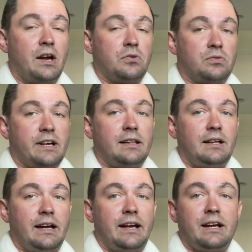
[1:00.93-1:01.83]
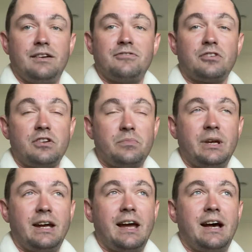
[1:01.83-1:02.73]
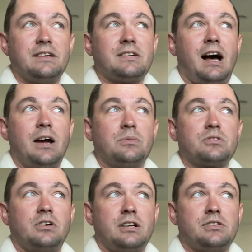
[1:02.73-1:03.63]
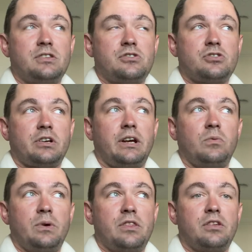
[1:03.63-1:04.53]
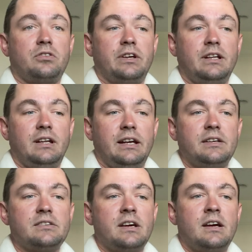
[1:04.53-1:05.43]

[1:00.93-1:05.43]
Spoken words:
a red light in front of me as I was crossing the street with the green light.